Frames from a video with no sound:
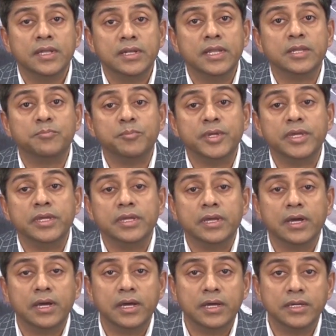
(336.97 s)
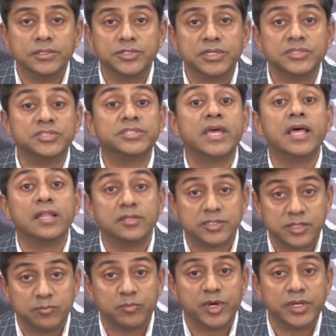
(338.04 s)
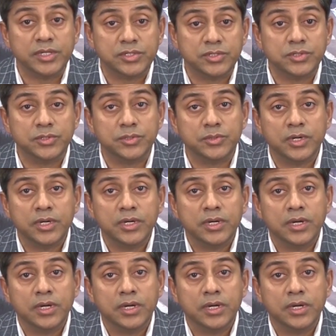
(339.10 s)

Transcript: let me just Zelle some money to